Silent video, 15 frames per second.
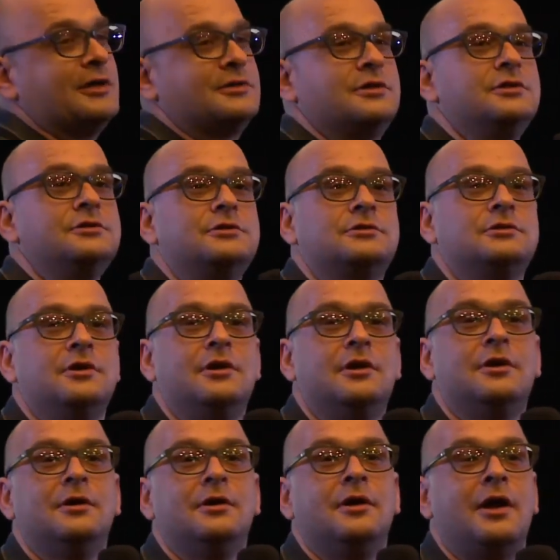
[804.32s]
license,
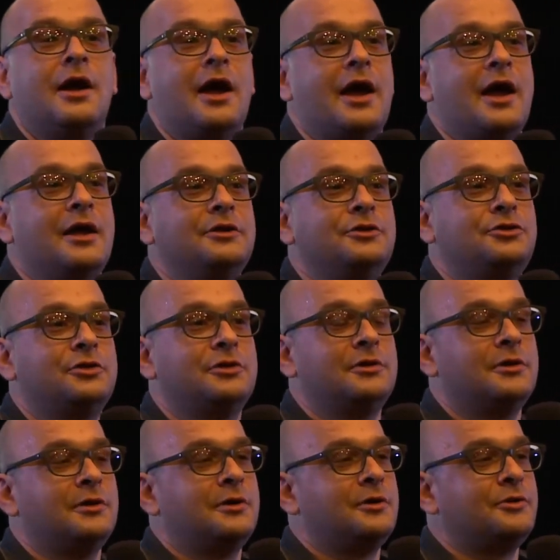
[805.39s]
and
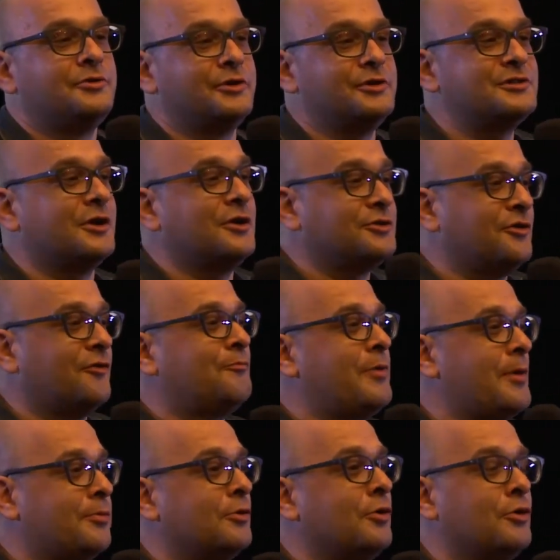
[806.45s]
there is a lot of
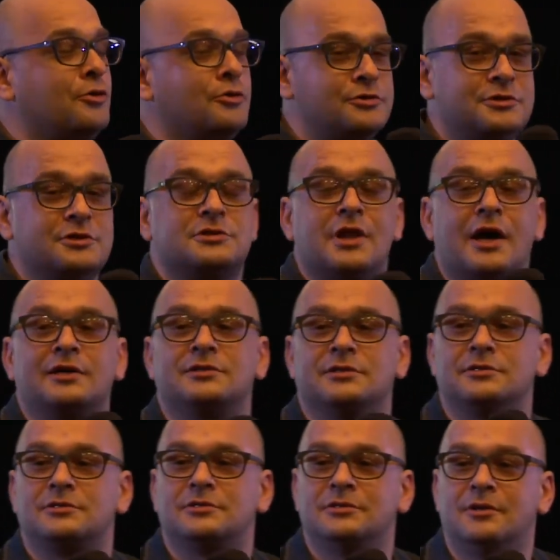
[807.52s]
people who use this
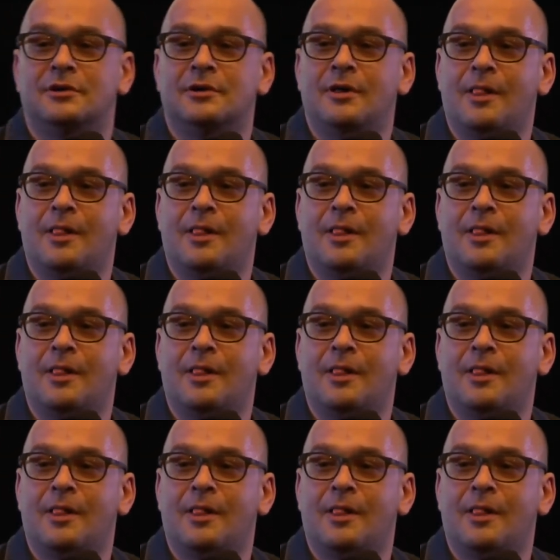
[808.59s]
license.